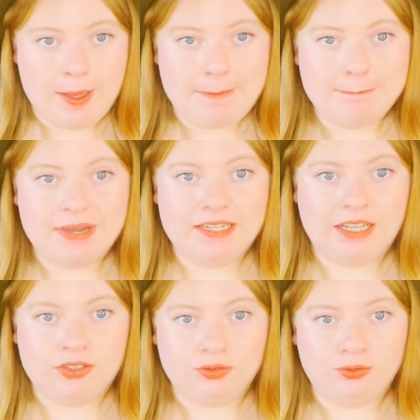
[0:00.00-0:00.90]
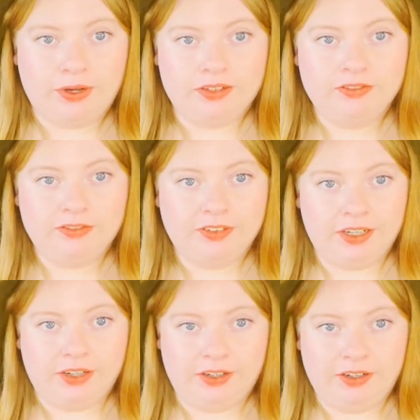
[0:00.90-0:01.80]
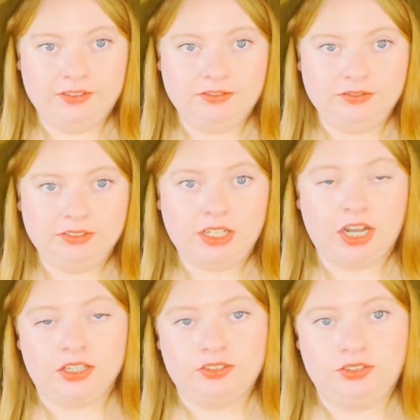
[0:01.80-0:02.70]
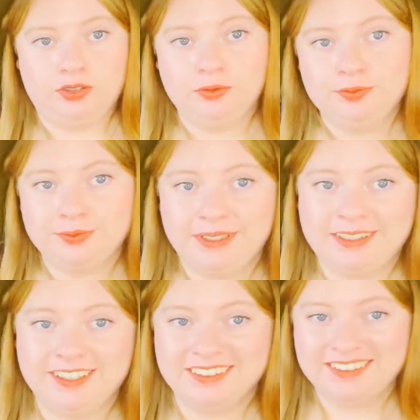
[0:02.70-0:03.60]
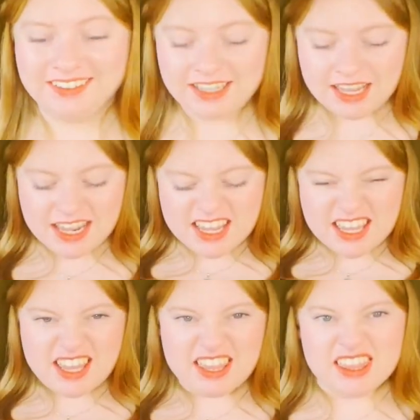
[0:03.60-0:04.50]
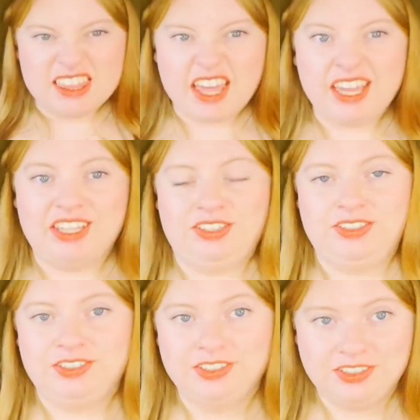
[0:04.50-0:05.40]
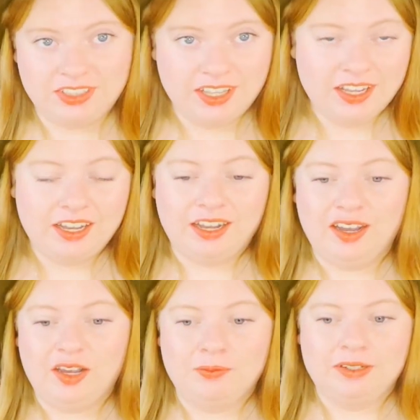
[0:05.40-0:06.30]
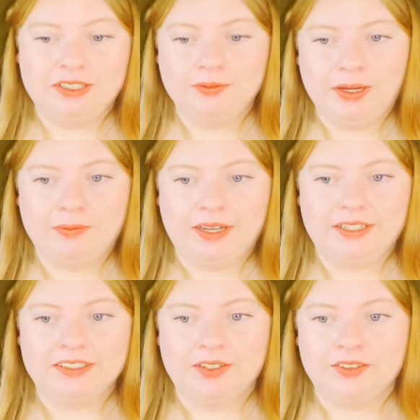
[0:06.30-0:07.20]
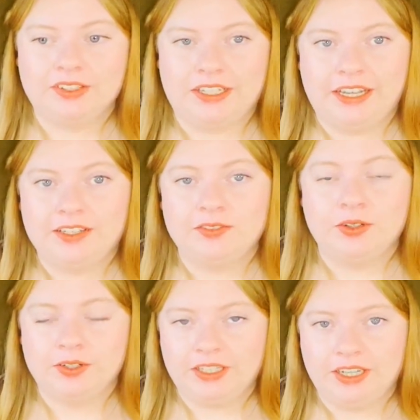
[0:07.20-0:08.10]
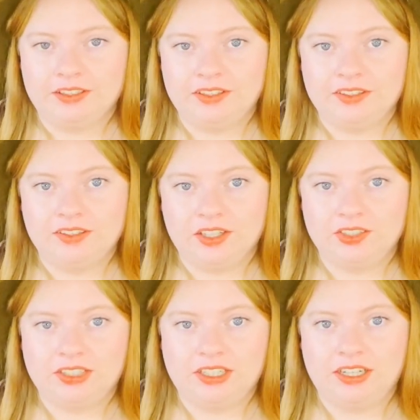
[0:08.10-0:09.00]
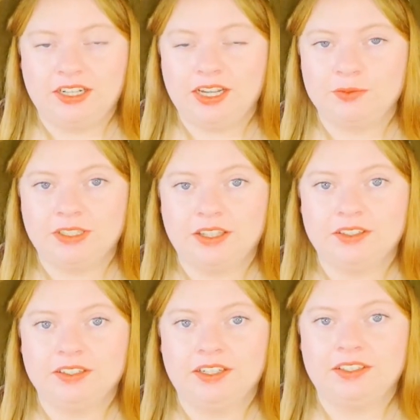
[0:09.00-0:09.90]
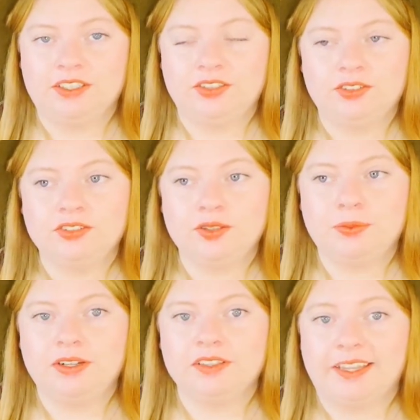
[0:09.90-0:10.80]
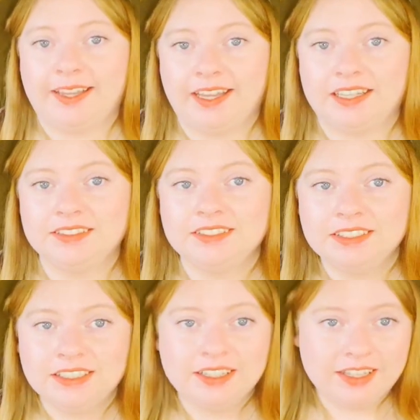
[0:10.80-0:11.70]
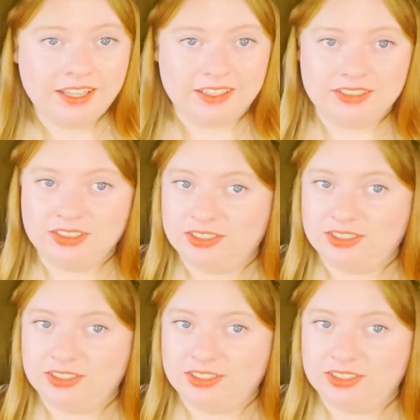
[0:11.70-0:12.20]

my next Ren Fair costume because layers. In my mind, I was like, I have no idea how this is actually gonna come together, and then as soon as I put on the hat, it